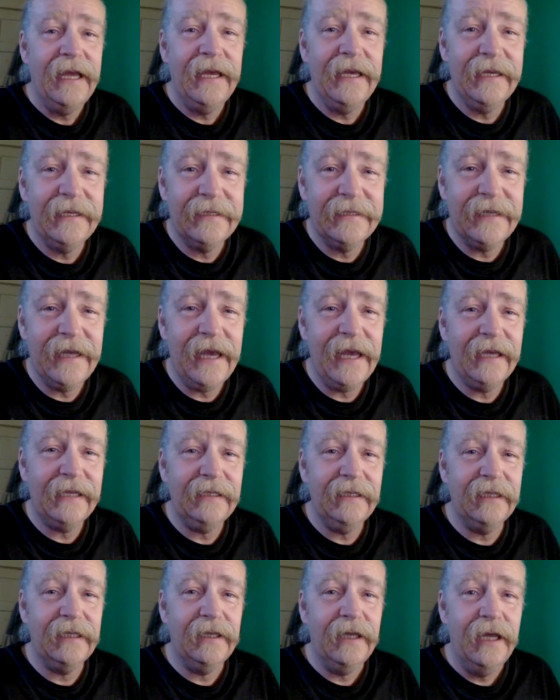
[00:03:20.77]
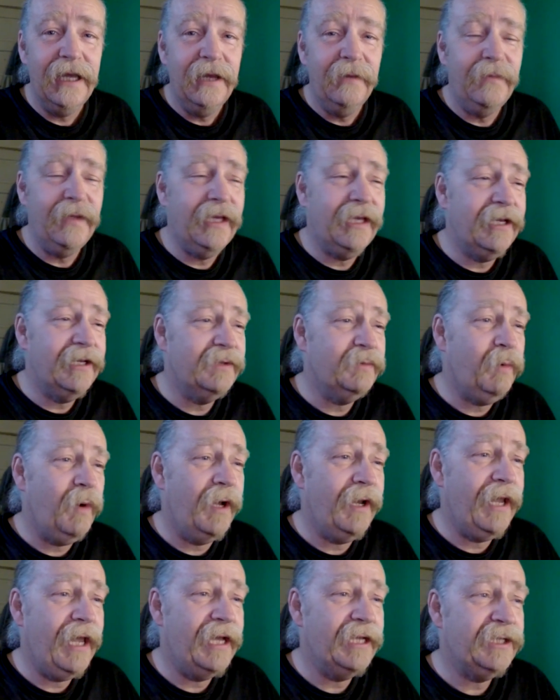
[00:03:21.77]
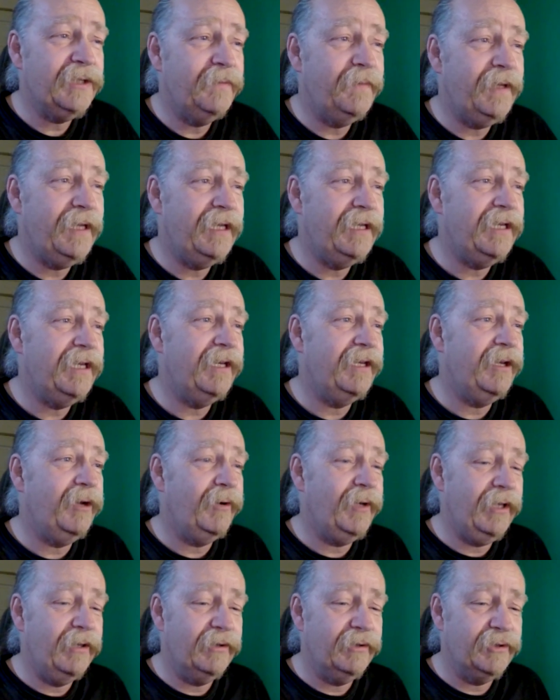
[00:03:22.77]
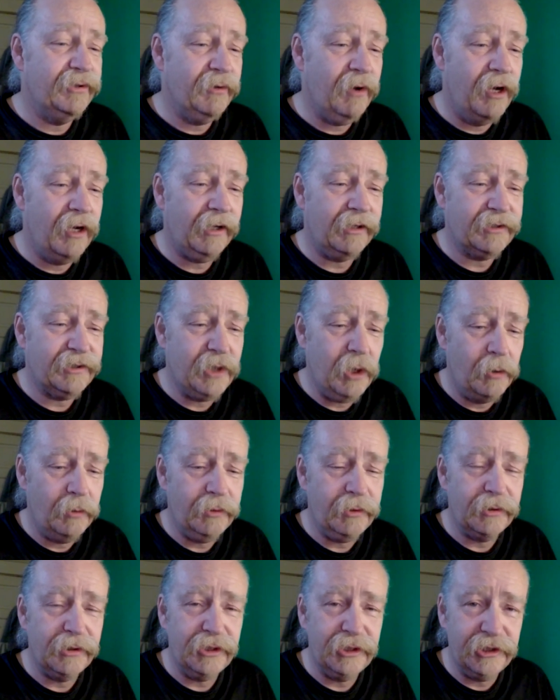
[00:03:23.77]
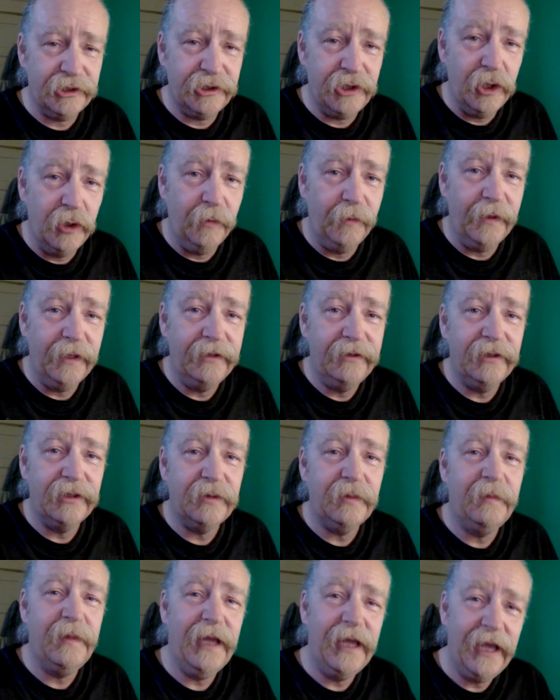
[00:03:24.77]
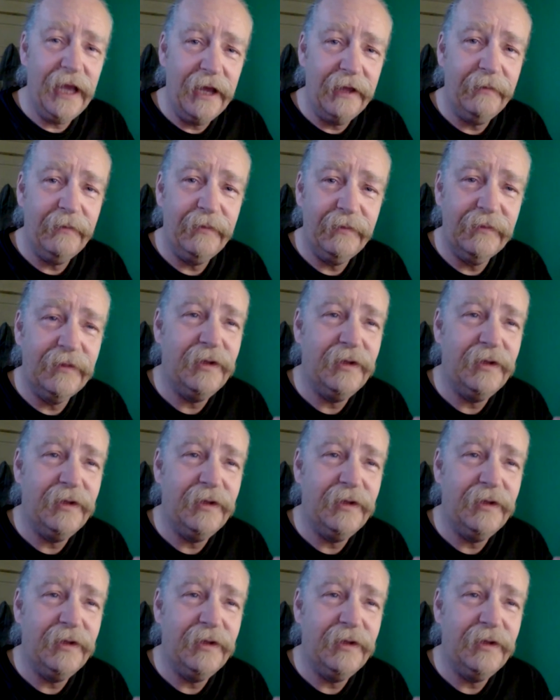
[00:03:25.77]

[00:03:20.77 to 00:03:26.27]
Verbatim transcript: Exactly. Because one has to be, you know, either drunk, stoned, or stupid to, be, uh,